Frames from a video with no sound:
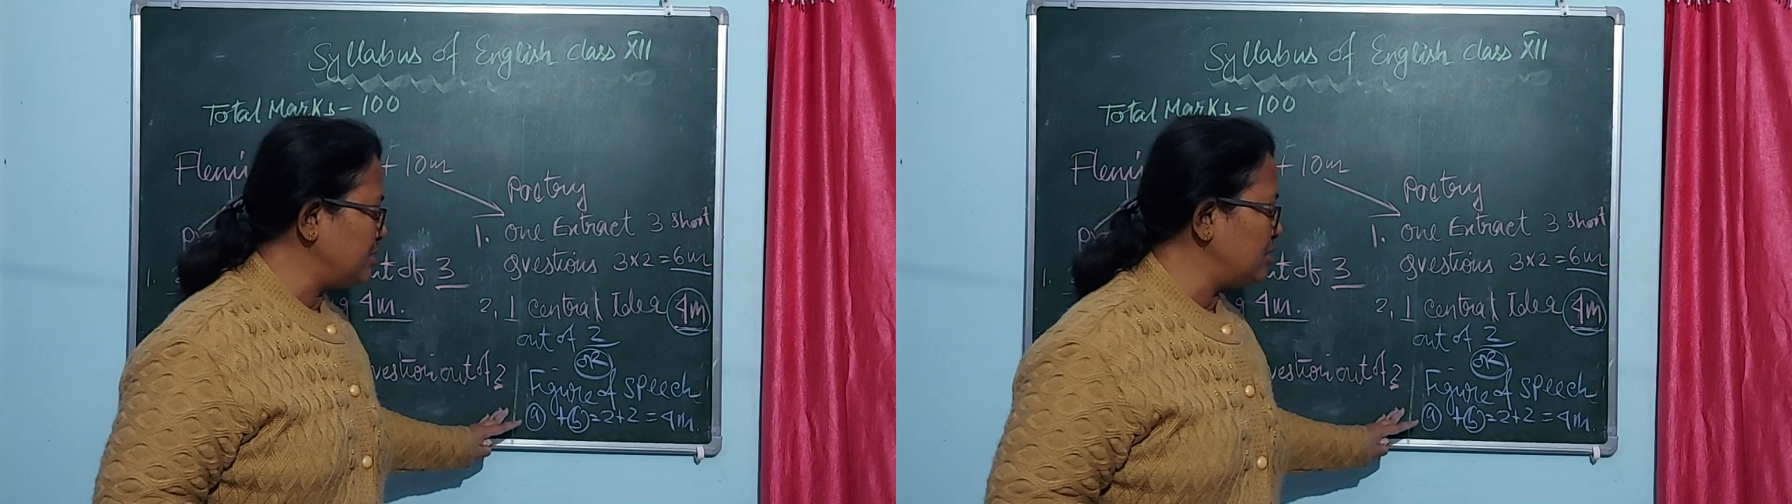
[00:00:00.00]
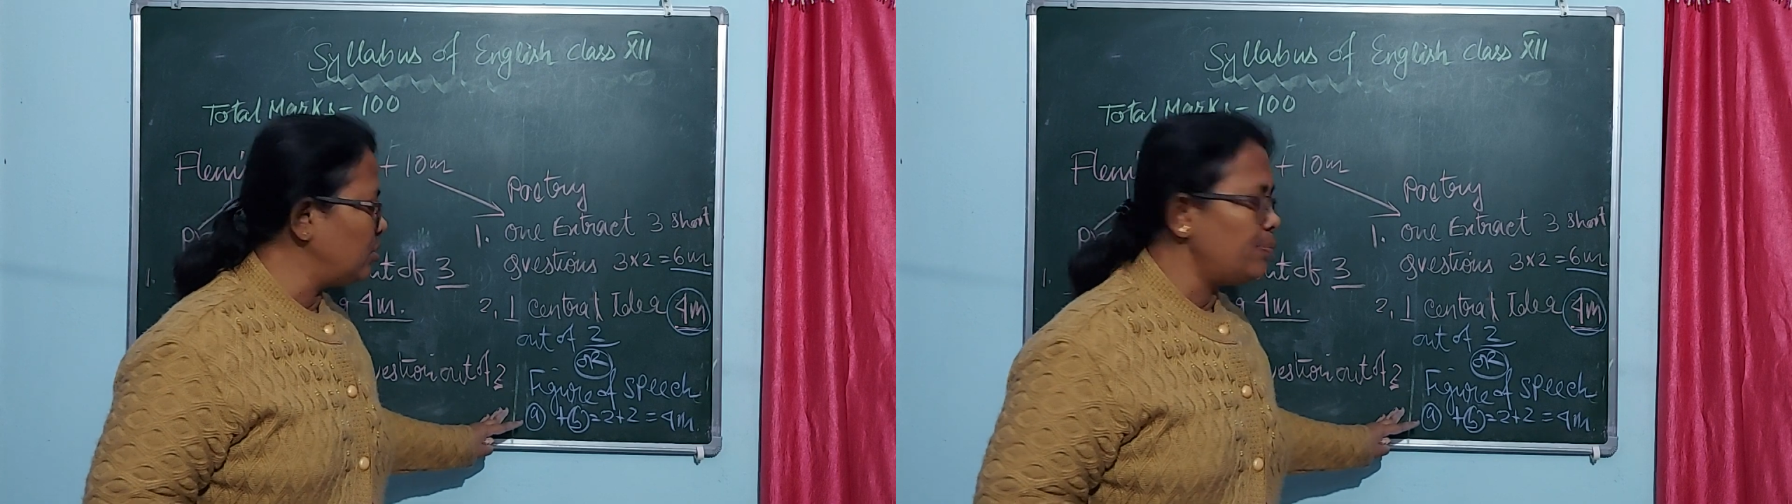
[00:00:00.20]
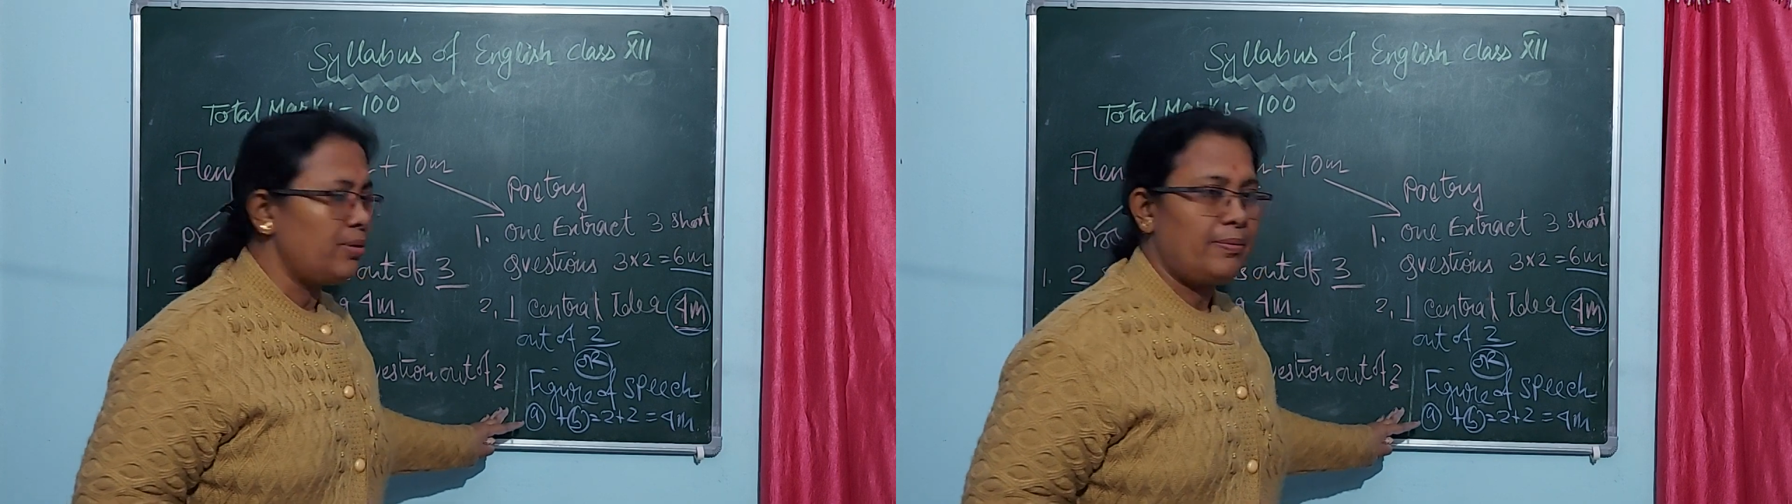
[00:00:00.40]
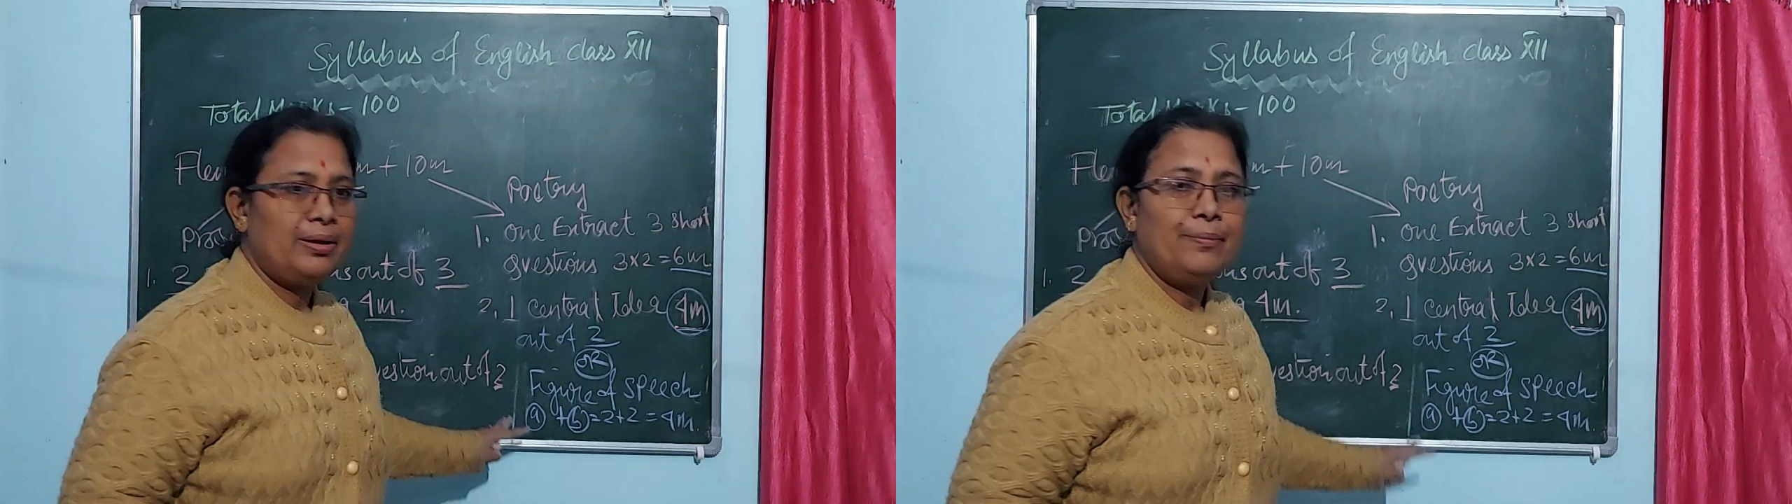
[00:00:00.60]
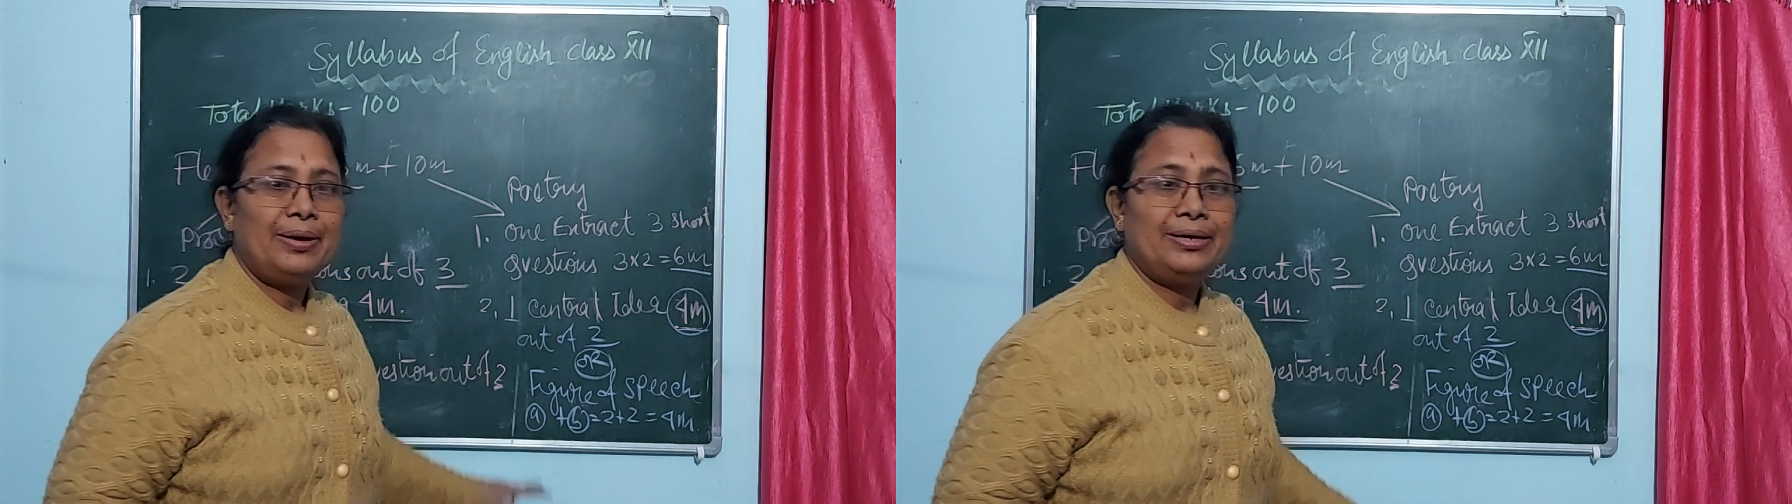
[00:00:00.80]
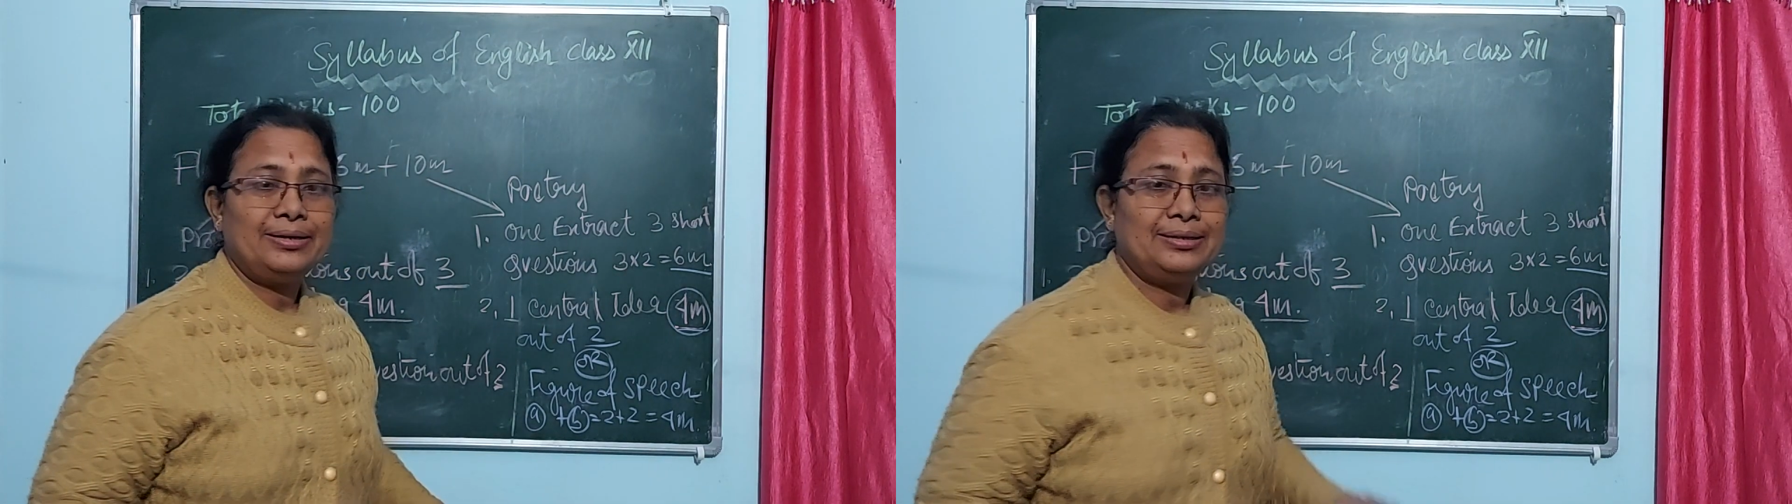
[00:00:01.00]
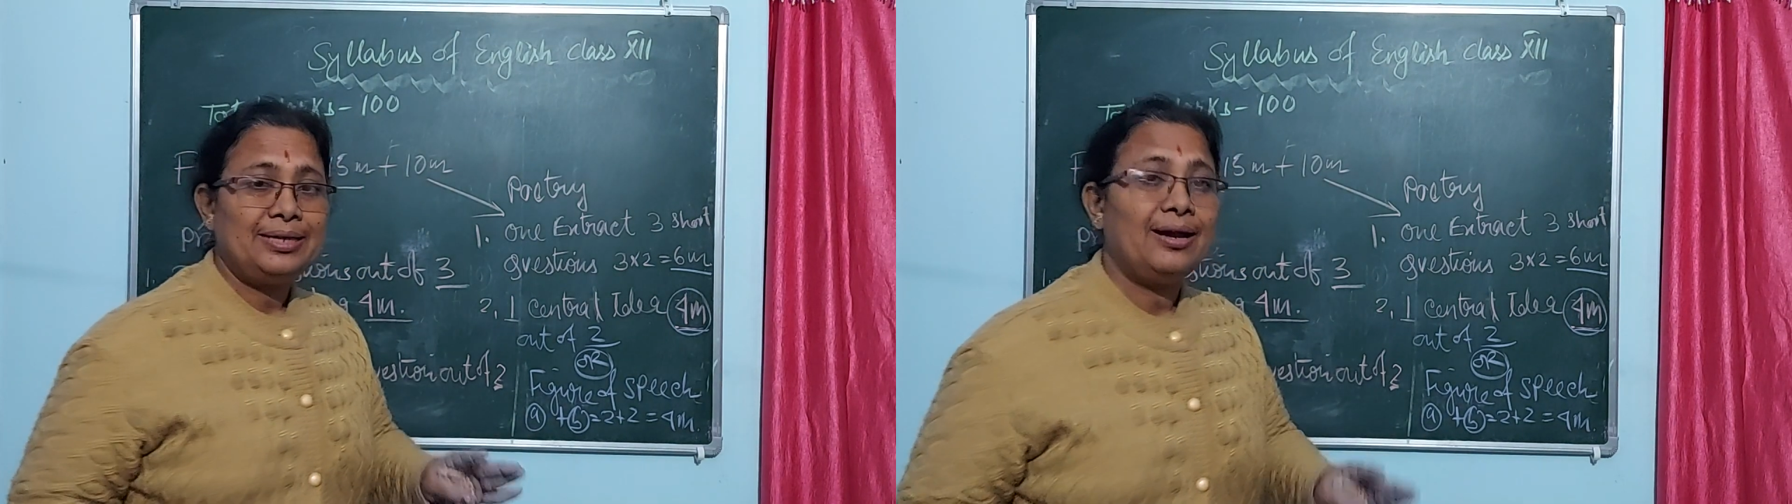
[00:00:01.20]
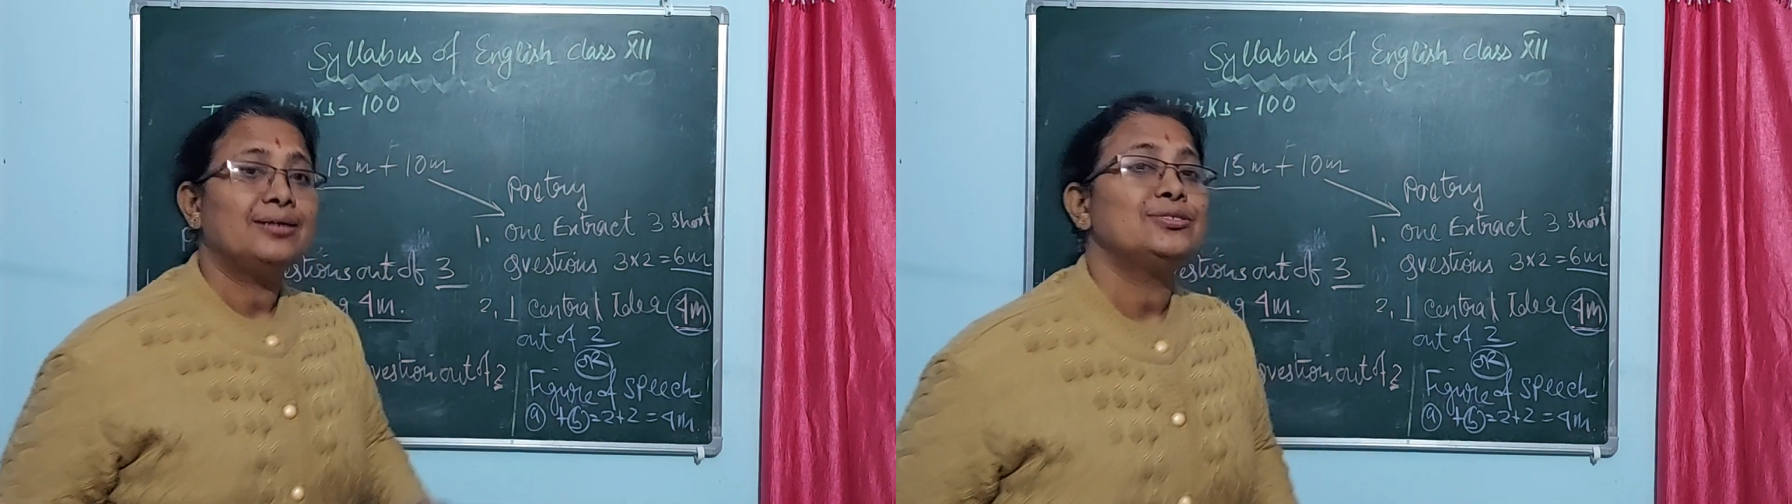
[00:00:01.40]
no problem, but they are